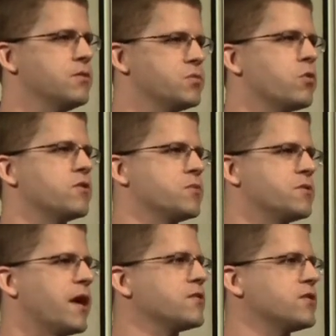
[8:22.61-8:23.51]
It was more some
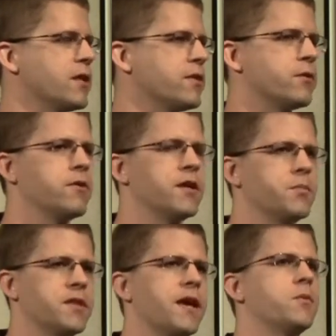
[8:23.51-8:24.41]
tests that they were running,
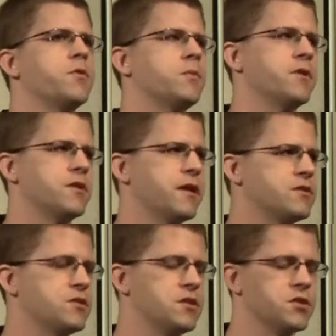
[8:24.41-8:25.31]
but they had to put him under
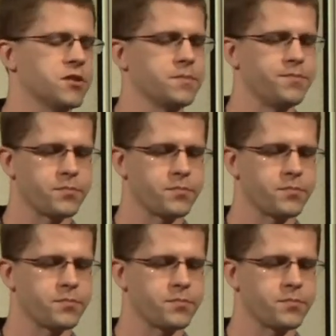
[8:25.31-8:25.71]
anesthesia.